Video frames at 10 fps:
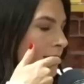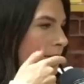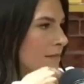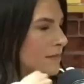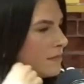
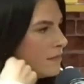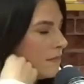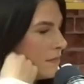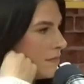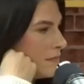
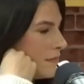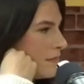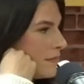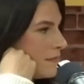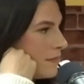
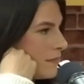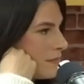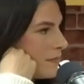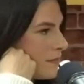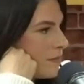
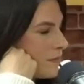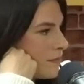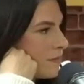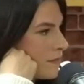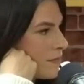
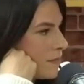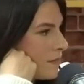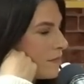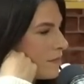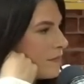
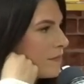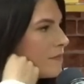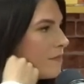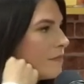[no speech]